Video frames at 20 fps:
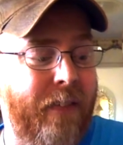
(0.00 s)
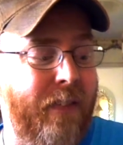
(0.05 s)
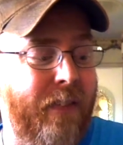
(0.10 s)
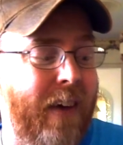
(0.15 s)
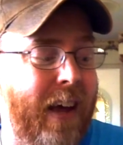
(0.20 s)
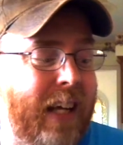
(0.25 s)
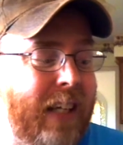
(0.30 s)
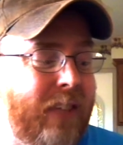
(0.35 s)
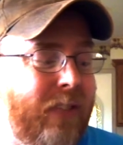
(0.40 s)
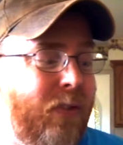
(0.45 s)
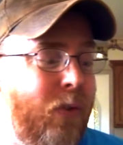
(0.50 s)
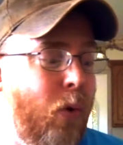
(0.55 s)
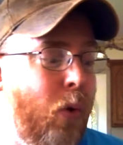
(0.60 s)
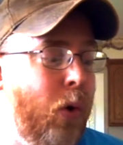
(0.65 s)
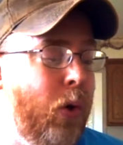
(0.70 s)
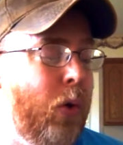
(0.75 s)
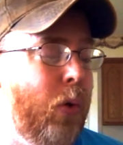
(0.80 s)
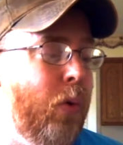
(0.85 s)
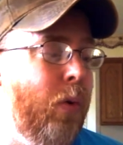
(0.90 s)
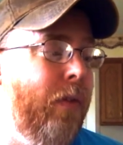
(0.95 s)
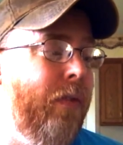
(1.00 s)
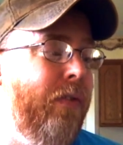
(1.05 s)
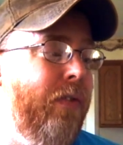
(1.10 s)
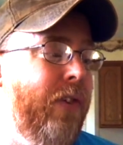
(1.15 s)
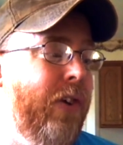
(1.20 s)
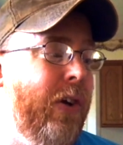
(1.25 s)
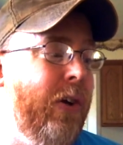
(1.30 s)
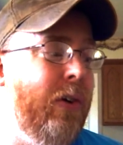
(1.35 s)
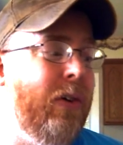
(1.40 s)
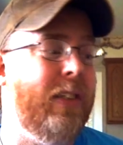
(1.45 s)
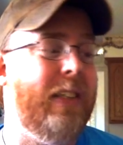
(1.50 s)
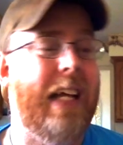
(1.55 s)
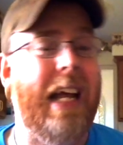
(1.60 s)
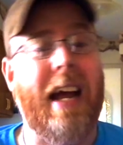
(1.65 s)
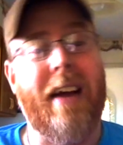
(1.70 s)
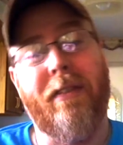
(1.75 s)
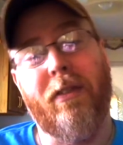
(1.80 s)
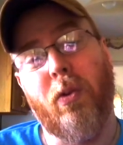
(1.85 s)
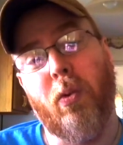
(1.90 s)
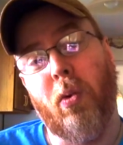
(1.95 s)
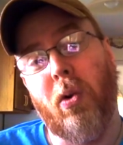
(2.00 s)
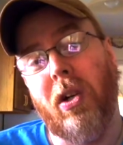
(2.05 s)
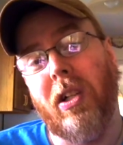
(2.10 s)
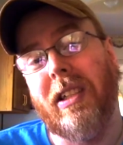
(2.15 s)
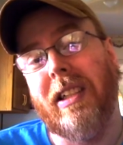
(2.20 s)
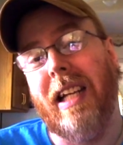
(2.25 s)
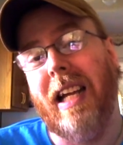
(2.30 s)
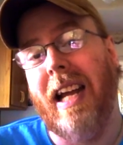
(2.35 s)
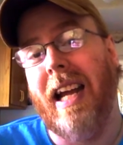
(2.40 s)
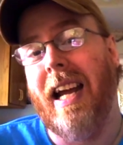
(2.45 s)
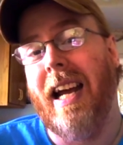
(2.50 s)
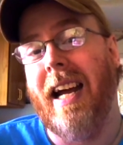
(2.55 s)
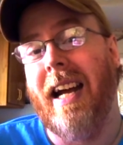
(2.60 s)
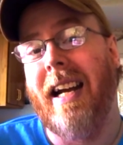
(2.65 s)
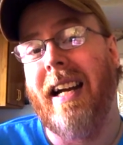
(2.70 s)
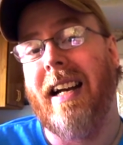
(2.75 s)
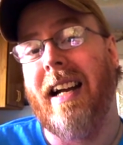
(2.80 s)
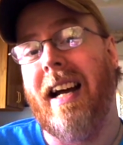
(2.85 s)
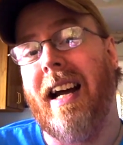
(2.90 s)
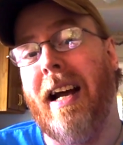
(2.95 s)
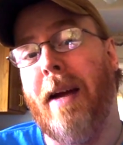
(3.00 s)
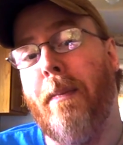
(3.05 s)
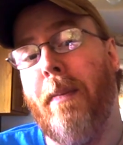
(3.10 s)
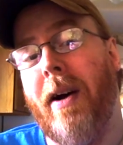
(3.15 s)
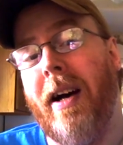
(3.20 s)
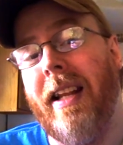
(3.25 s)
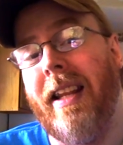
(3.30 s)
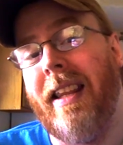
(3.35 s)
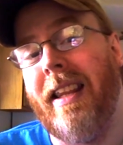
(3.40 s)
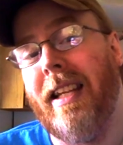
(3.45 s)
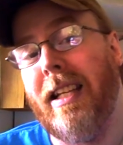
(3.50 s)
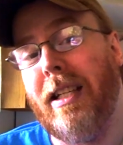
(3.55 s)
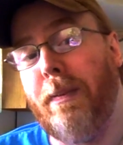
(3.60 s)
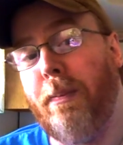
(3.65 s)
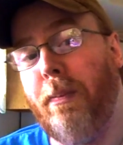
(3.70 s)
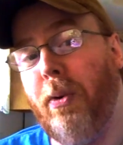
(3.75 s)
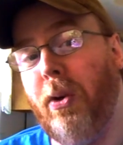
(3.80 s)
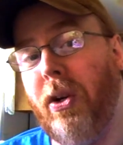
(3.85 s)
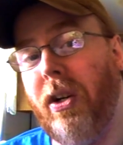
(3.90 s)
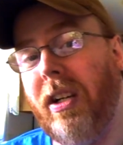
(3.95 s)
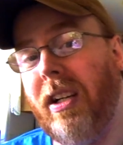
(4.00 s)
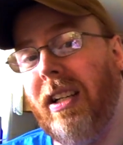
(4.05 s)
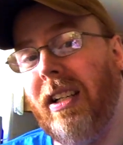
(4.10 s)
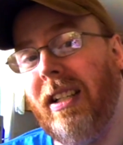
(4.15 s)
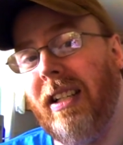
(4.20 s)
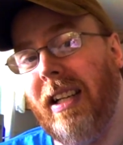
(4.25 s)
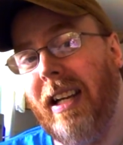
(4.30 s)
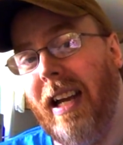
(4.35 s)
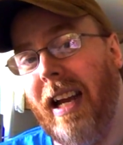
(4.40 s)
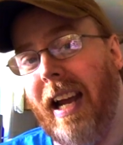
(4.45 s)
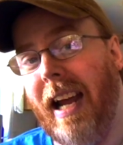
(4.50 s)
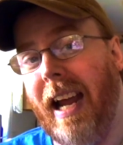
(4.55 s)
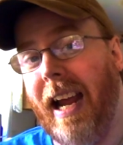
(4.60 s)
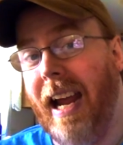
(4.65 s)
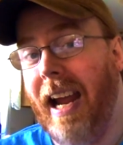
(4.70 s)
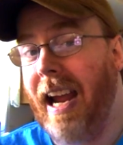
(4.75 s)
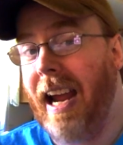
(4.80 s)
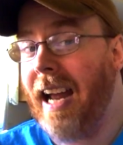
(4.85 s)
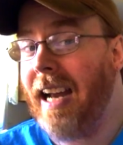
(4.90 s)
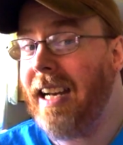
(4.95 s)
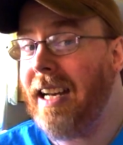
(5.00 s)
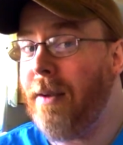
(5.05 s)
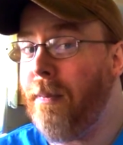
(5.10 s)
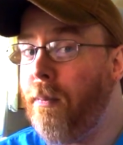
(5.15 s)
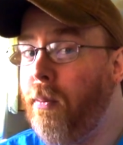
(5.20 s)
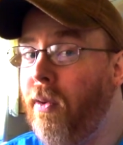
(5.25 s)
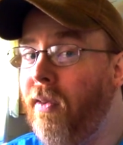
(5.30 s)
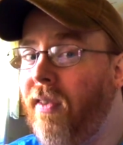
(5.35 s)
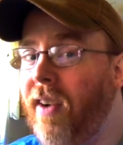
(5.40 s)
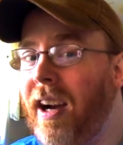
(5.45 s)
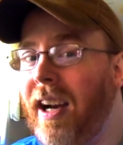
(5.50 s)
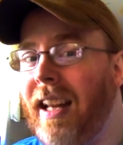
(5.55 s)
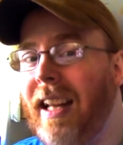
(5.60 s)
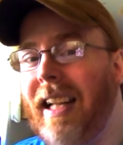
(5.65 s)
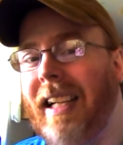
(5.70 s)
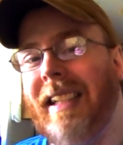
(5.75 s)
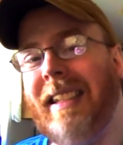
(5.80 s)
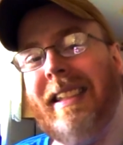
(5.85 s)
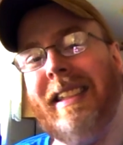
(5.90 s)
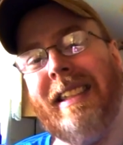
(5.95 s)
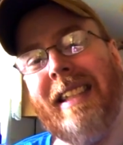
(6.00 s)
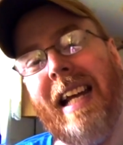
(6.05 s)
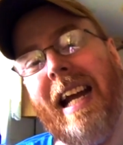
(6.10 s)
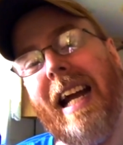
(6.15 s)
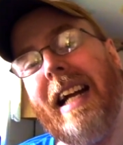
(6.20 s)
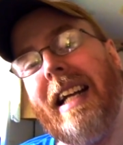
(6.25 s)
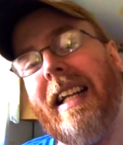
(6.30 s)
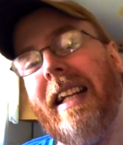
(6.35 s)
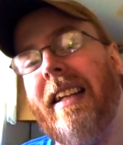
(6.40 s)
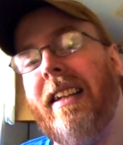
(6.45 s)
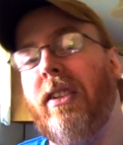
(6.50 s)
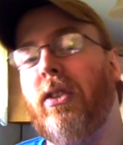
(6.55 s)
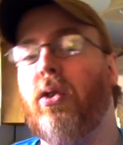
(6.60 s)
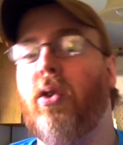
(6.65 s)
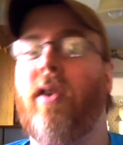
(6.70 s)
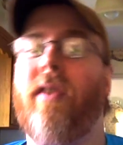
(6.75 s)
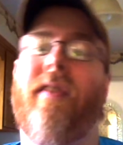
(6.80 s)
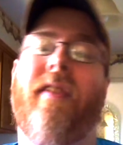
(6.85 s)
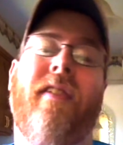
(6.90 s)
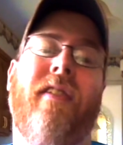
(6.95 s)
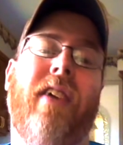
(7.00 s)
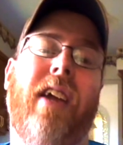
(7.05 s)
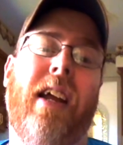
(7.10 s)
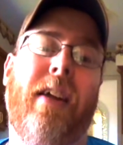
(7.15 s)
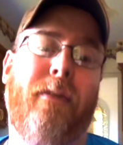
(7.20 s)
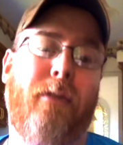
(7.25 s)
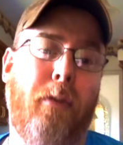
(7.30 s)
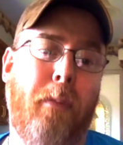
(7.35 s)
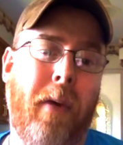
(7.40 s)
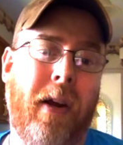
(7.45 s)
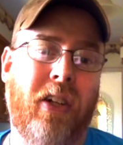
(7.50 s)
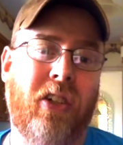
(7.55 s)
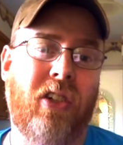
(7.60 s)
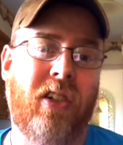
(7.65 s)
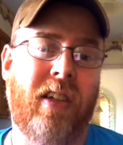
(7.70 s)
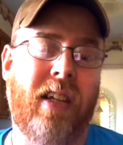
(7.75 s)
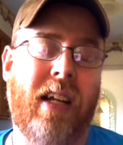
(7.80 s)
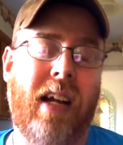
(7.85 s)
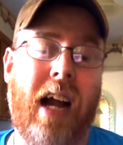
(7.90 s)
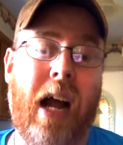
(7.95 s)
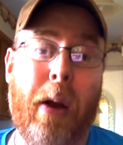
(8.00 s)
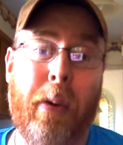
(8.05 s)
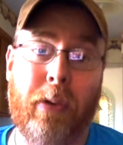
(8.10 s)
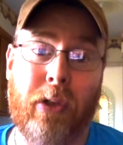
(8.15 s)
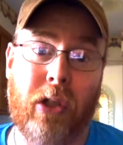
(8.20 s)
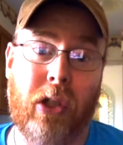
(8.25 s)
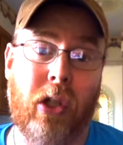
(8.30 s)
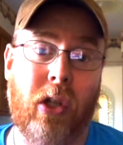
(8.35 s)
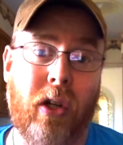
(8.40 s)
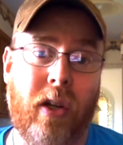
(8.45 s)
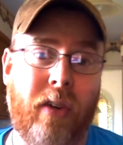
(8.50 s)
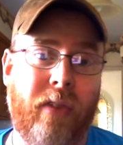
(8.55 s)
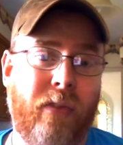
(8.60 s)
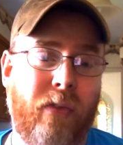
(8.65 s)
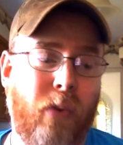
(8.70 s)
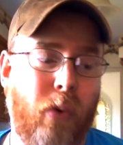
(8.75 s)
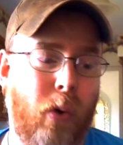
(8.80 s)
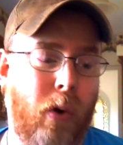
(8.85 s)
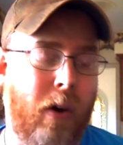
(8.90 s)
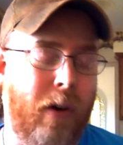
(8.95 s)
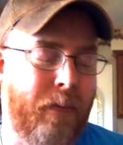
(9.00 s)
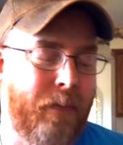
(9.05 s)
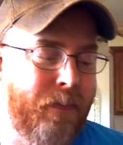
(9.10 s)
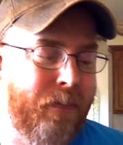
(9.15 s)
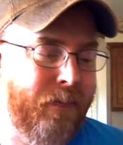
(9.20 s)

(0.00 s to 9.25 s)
Fast forward to a few years afterwards, and I bought this book, and it provided exactly the sort of information that I was looking for.